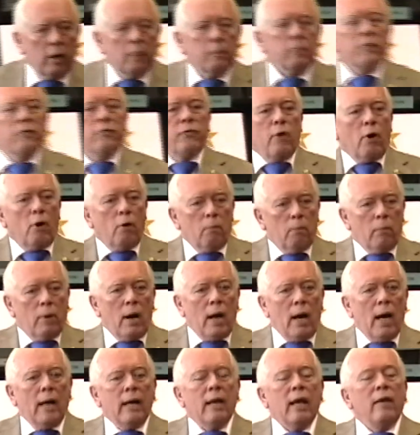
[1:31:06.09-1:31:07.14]
up the salt
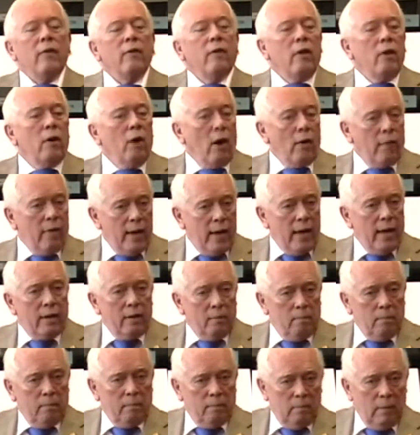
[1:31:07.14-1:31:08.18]
brine, and then they had
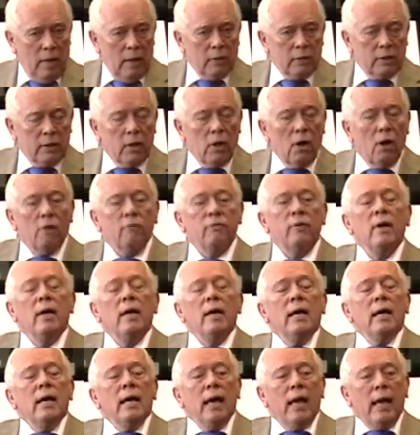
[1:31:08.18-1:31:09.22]
to melt it off.
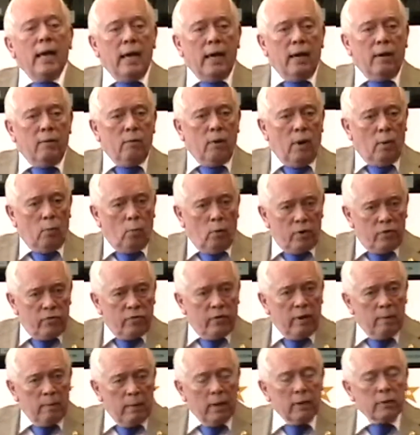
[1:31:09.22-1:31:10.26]
And, and once
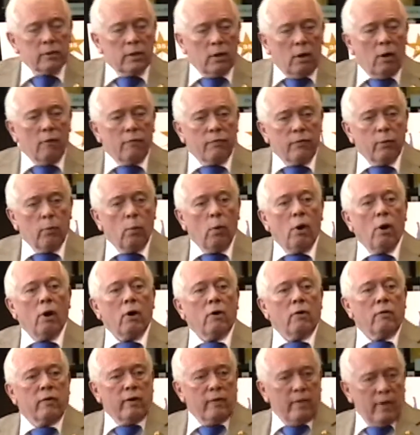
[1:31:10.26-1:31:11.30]
they melted off the
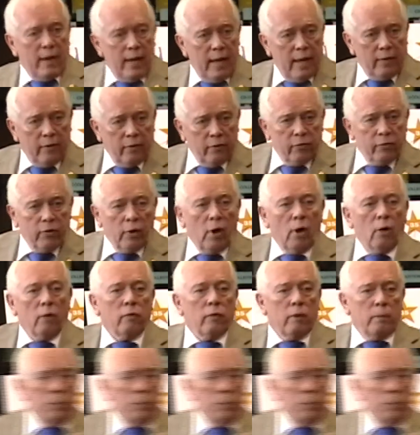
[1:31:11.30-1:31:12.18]
water, then they had the salt